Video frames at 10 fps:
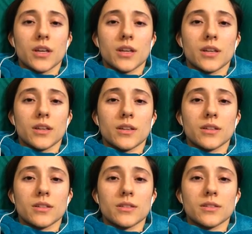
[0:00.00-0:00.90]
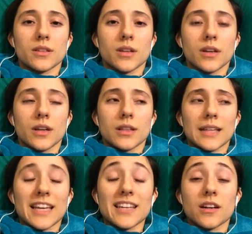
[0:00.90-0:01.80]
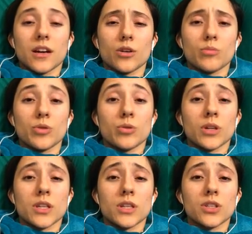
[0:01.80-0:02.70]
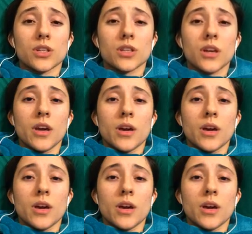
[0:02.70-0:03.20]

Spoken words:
is like an autoimmune condition,